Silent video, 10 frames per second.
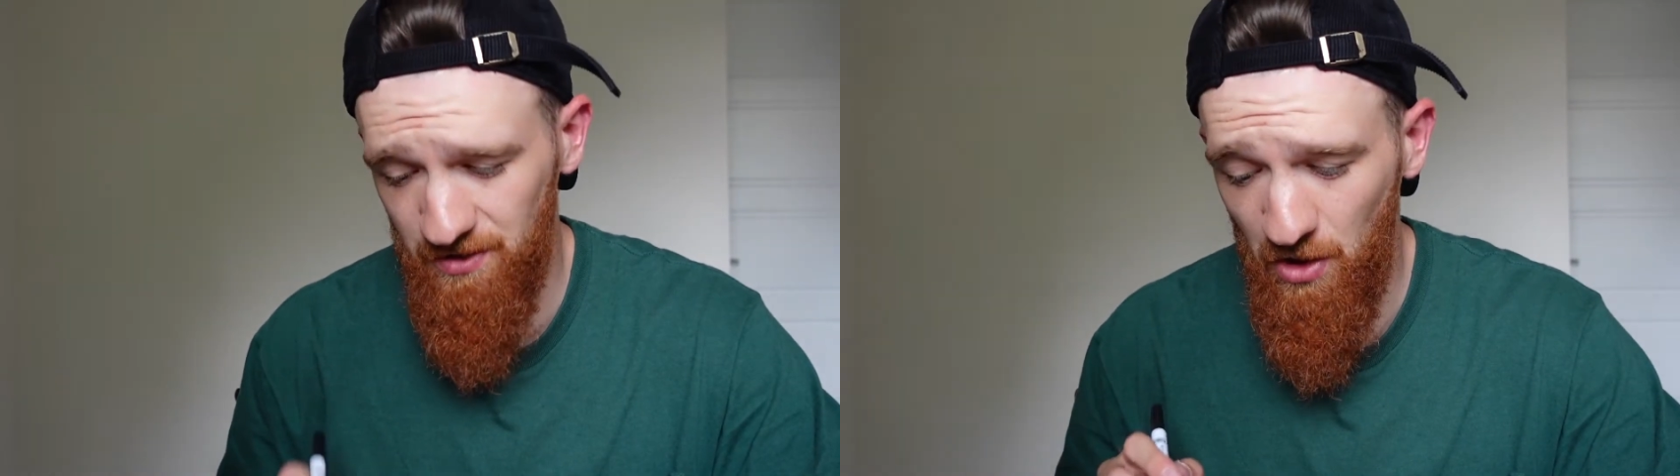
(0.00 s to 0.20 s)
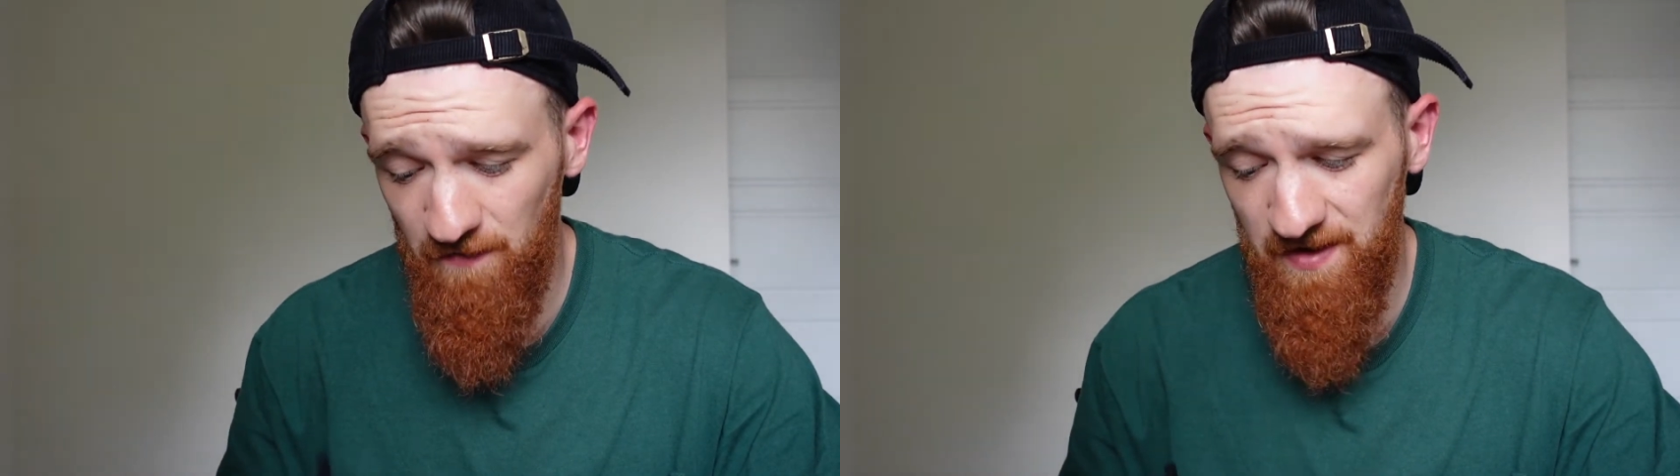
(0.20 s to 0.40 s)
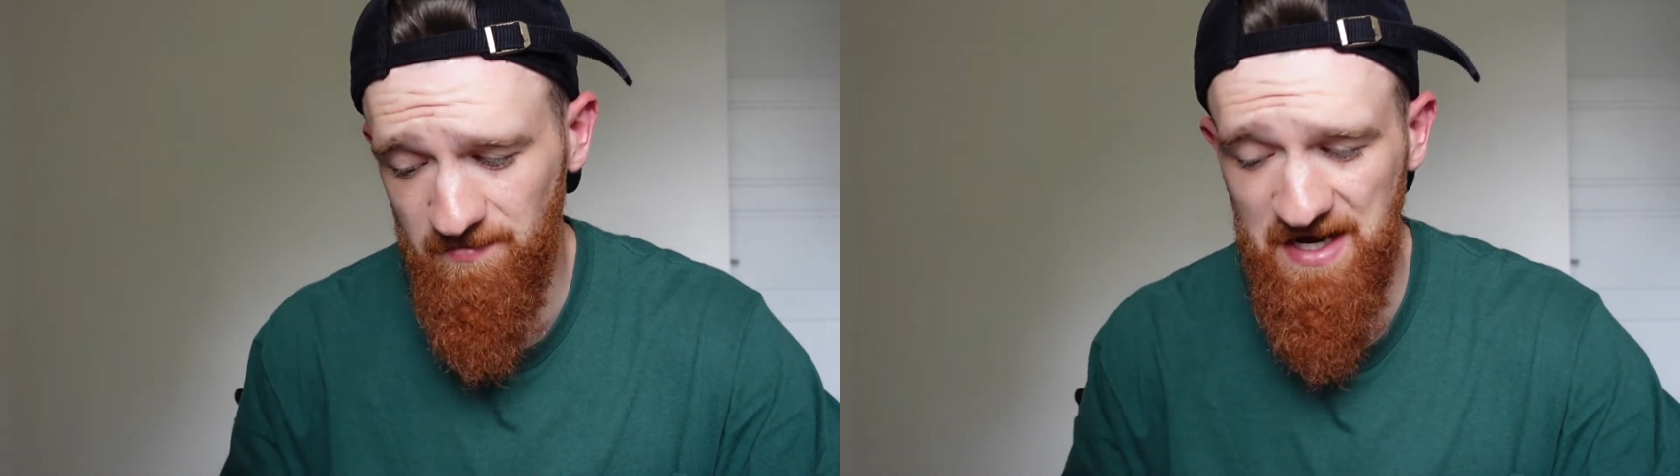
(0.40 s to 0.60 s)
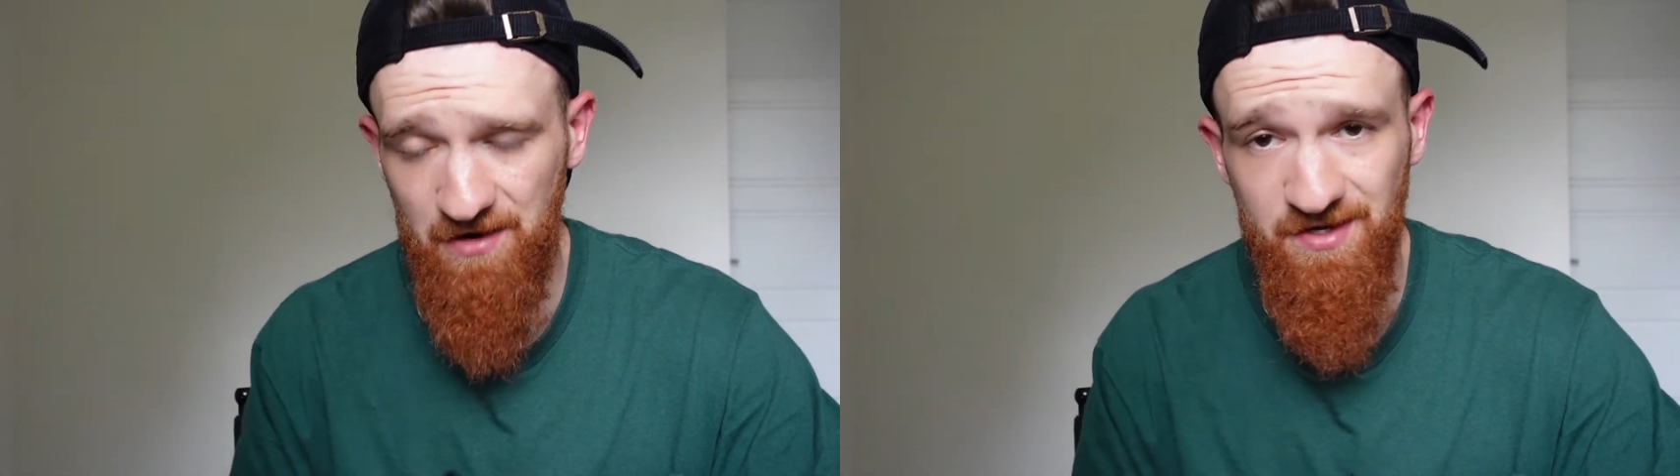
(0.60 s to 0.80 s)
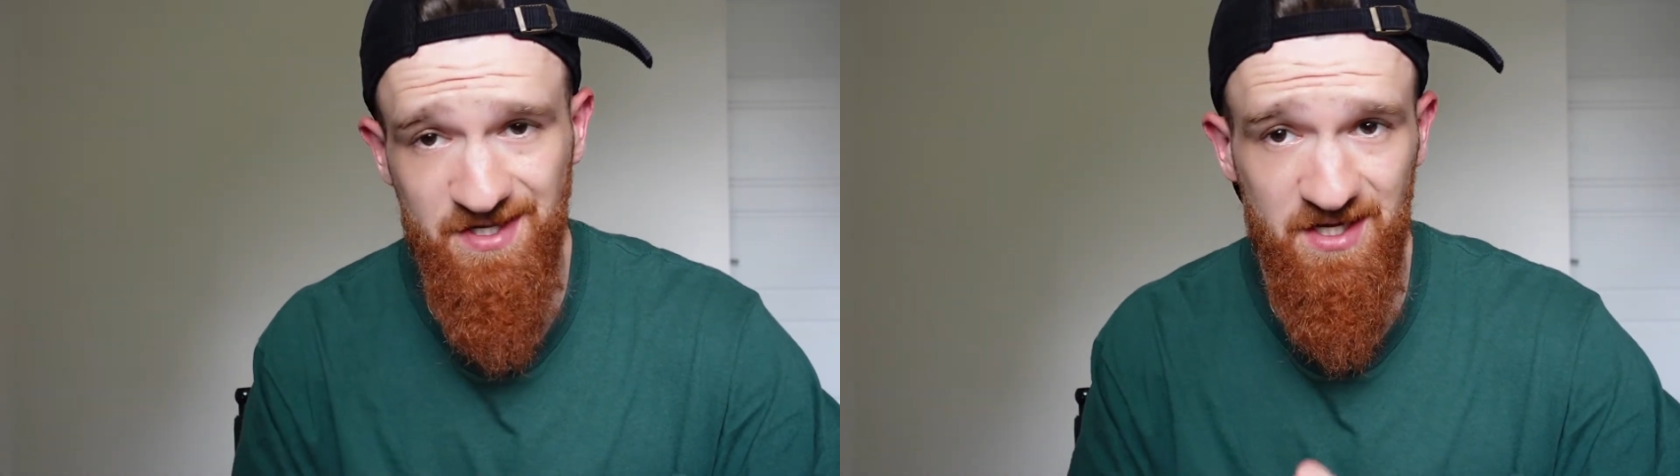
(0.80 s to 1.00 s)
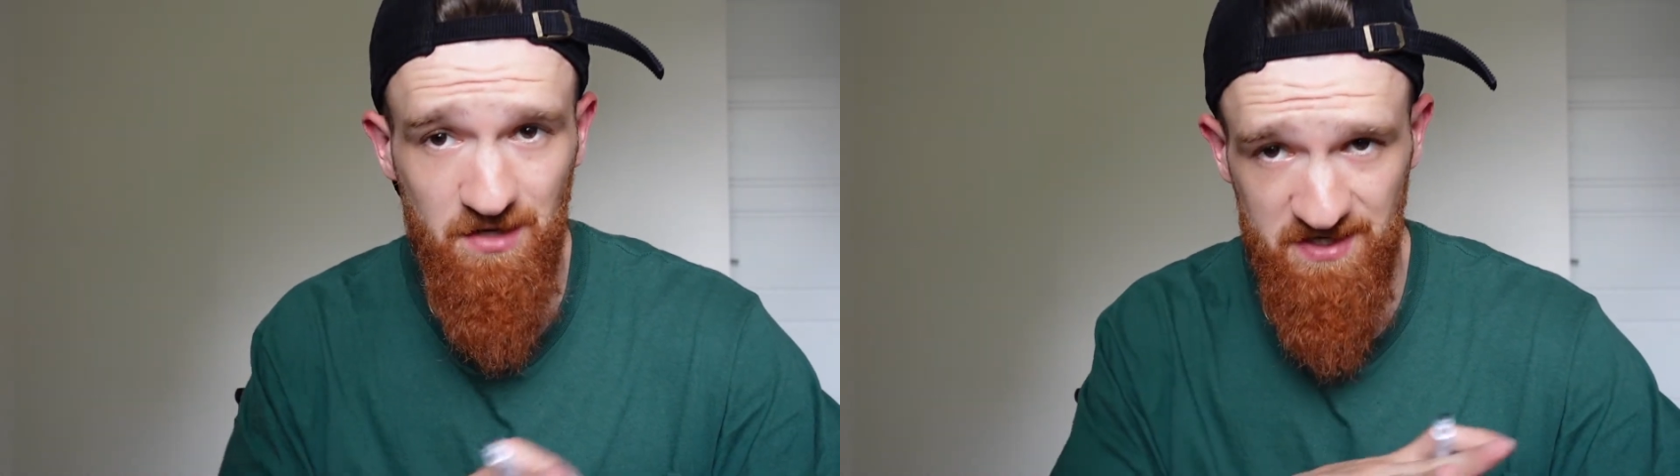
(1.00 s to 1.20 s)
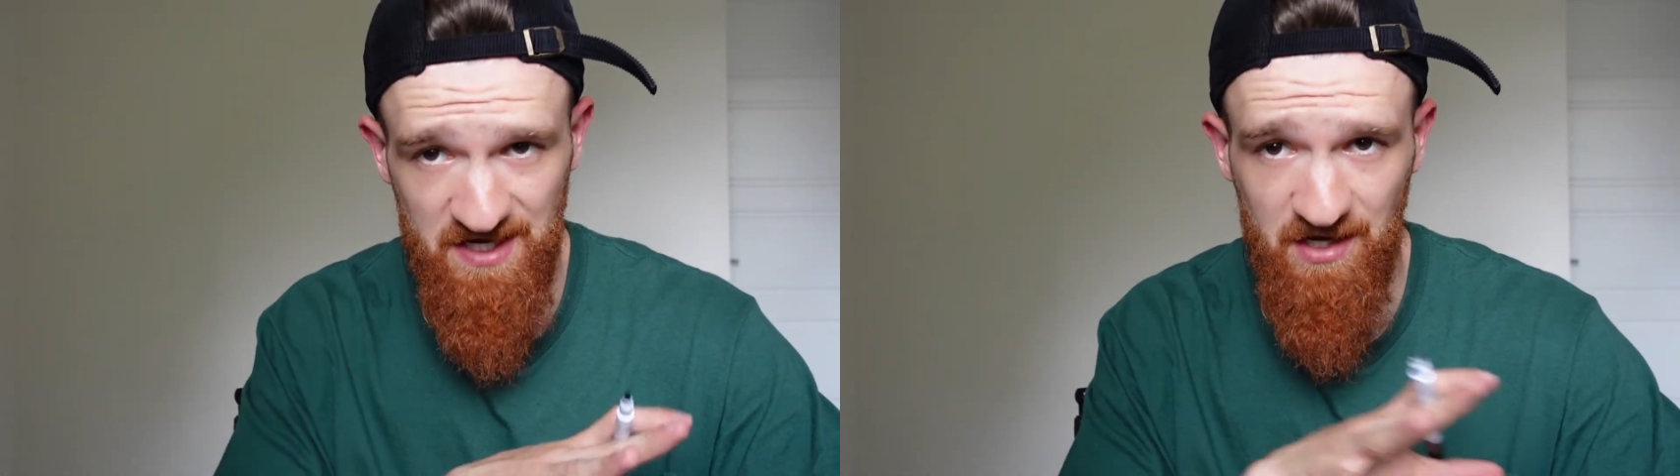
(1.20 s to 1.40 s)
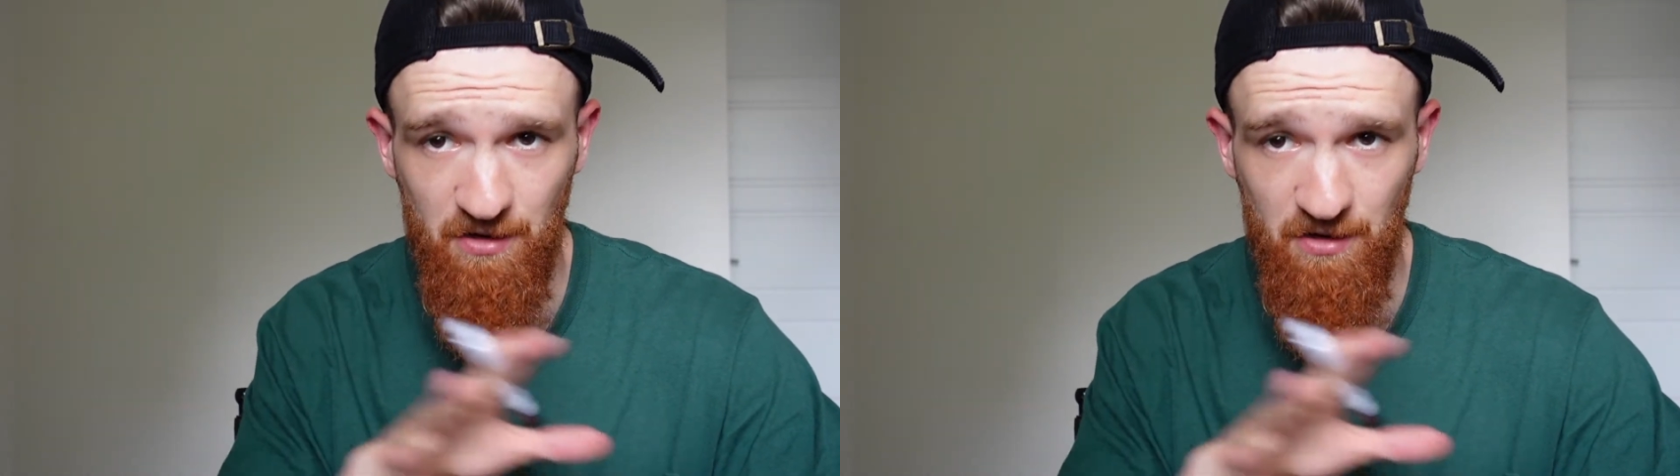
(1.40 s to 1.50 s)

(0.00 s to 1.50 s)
of them calories is going to be taken